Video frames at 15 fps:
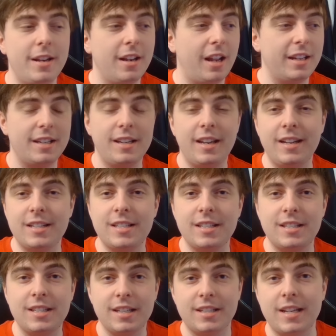like the next
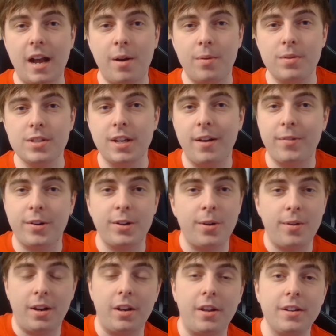6 hours, I've got to go
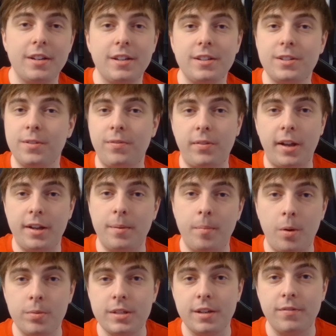to London to fly to
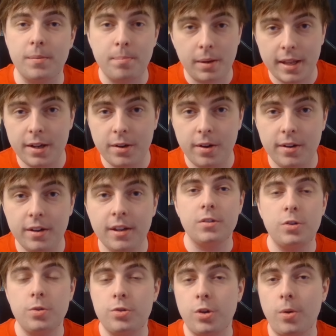Malta for PlayCon
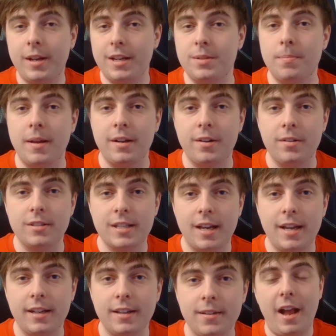to showcase Mecha
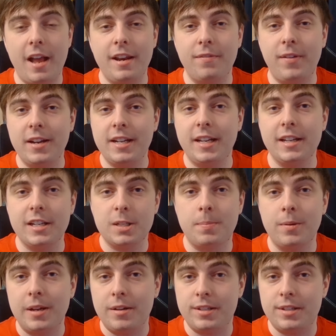Attack. And if I didn't get this build out